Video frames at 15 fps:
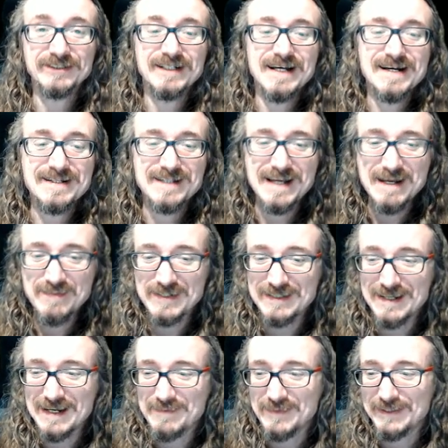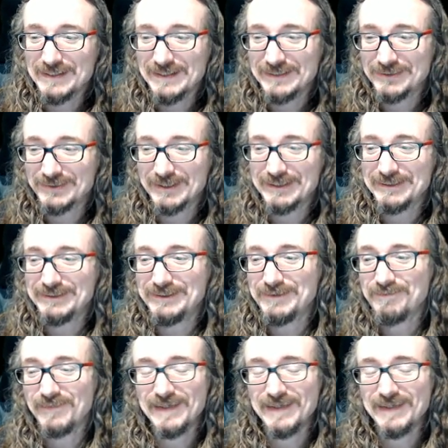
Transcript: down time and time again, tricked you.